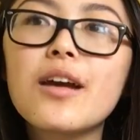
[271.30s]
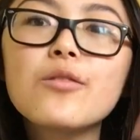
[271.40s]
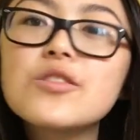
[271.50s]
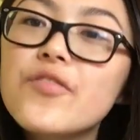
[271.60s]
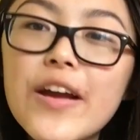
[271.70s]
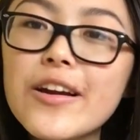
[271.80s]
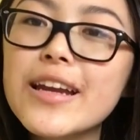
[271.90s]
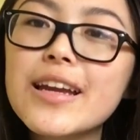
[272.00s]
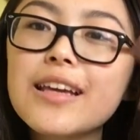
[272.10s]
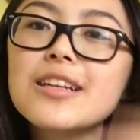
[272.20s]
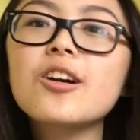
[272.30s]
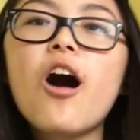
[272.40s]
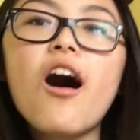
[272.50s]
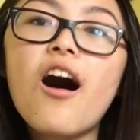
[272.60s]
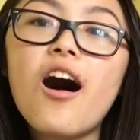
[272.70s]
It was very
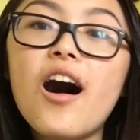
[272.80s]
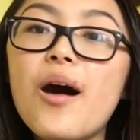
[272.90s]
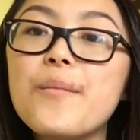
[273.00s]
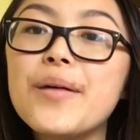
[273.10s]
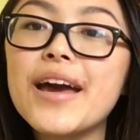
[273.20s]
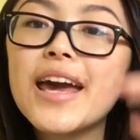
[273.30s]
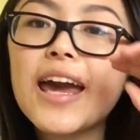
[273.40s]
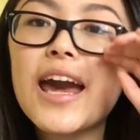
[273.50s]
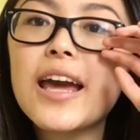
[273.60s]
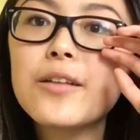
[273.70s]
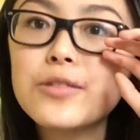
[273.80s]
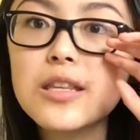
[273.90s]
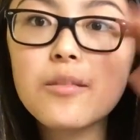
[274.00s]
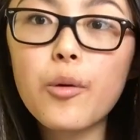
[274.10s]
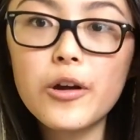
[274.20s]
calm, and it was
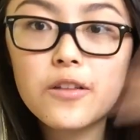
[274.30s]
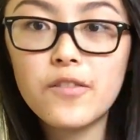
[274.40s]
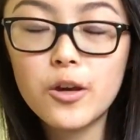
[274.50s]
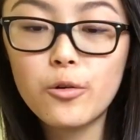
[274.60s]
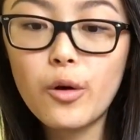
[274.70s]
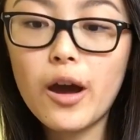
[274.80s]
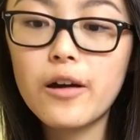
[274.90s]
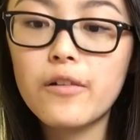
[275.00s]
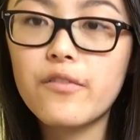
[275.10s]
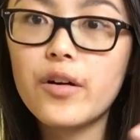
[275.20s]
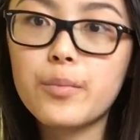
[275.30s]
in the point of view of a